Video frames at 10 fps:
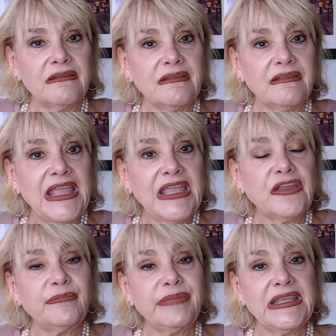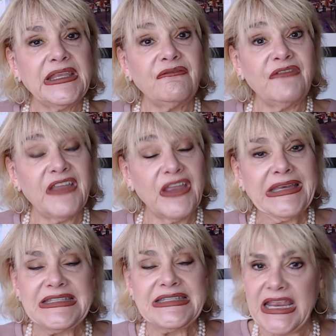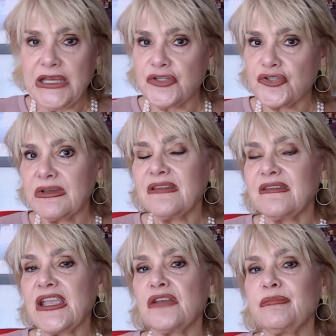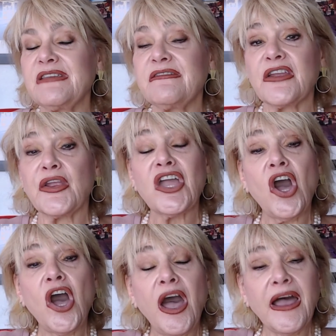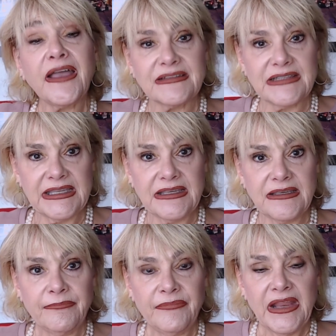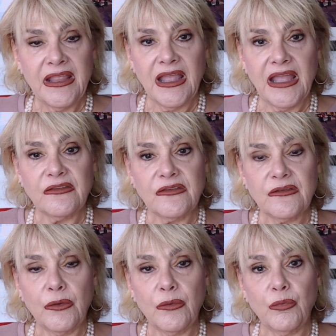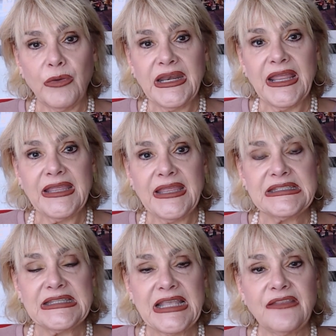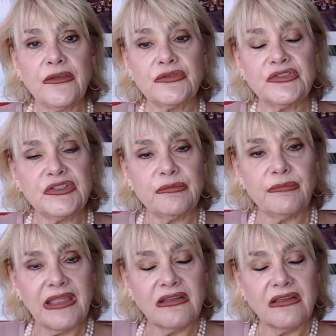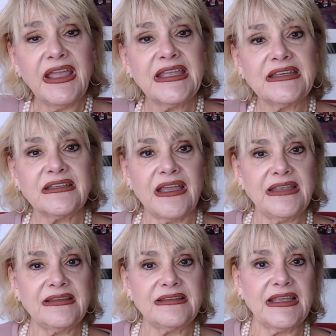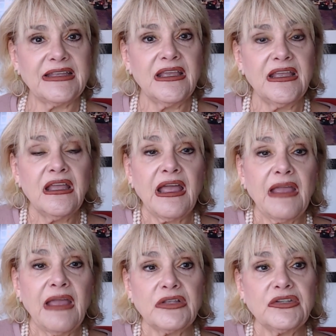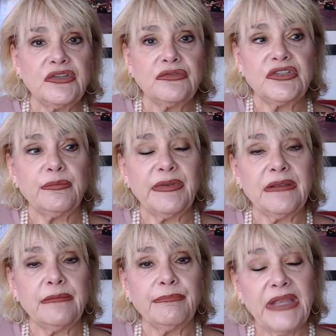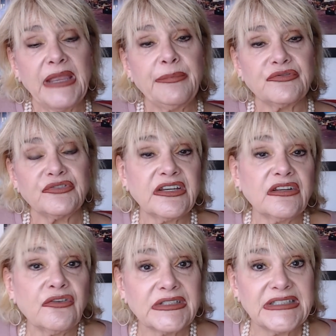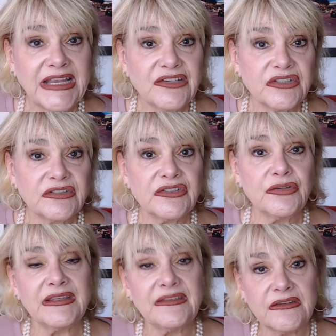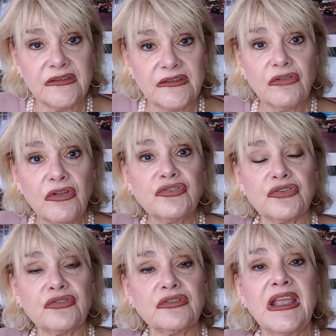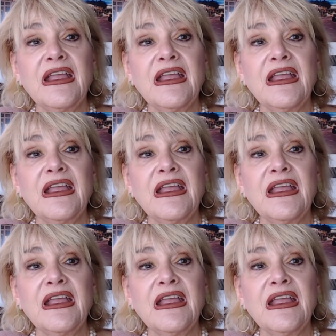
they could be very dangerous, they could be very costly. And so when I sent those to my client, I said, I want you to pay particular attention to these disclosures